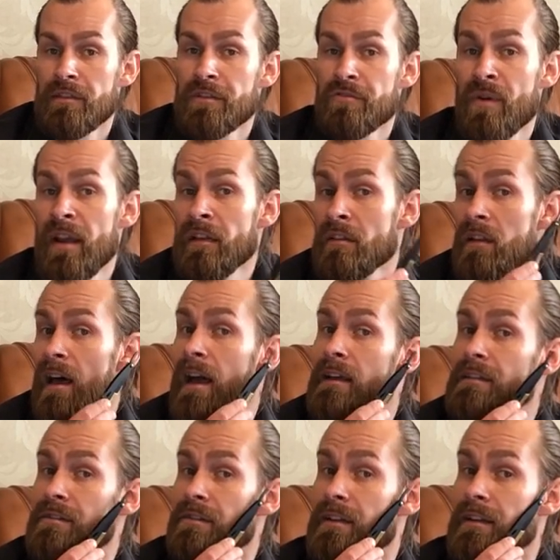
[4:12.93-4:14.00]
straight
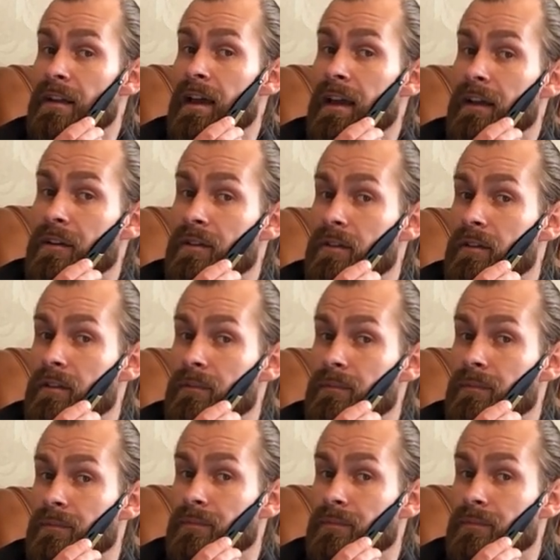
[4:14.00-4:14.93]
lines on an angle.